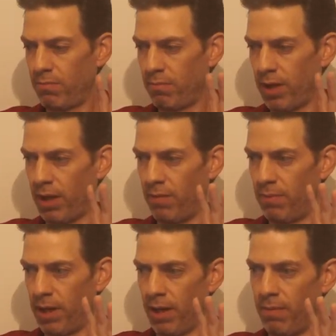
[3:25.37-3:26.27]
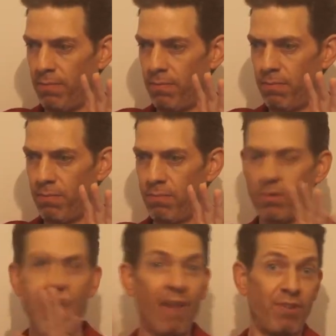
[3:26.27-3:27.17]
like a
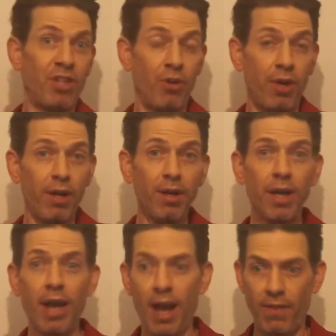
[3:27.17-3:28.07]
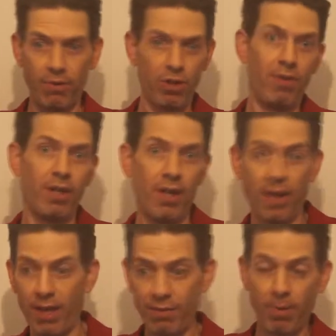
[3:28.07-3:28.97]
cafeteria, and they were serving it, and they
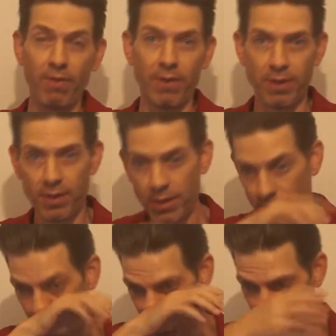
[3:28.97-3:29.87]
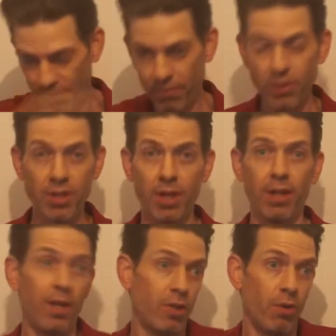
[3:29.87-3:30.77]
gave us breakfast. So first thing,
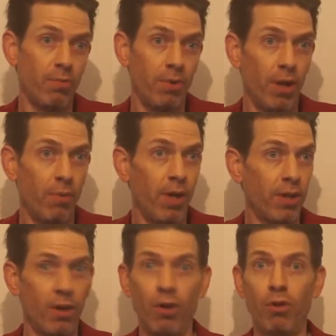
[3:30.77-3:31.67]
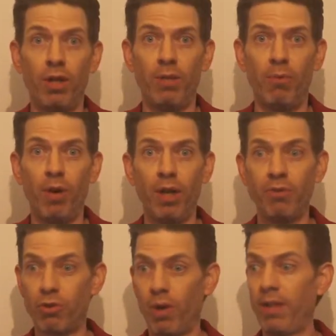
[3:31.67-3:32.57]
we get there early in the morning. It
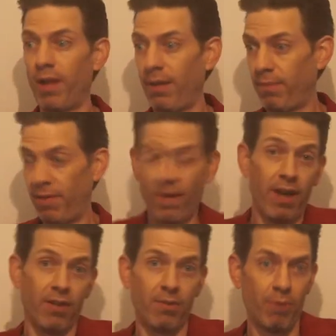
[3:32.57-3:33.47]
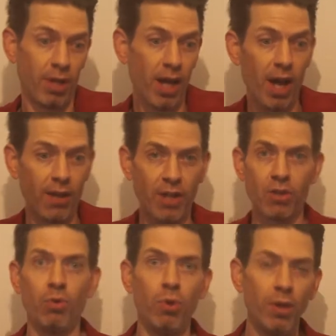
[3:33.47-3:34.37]
was great. They fed us. I'm like, that's
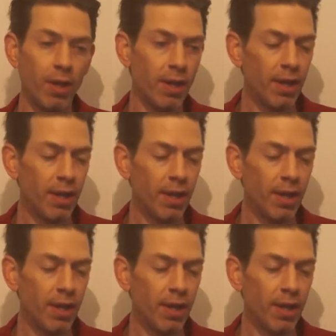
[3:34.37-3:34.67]
cool.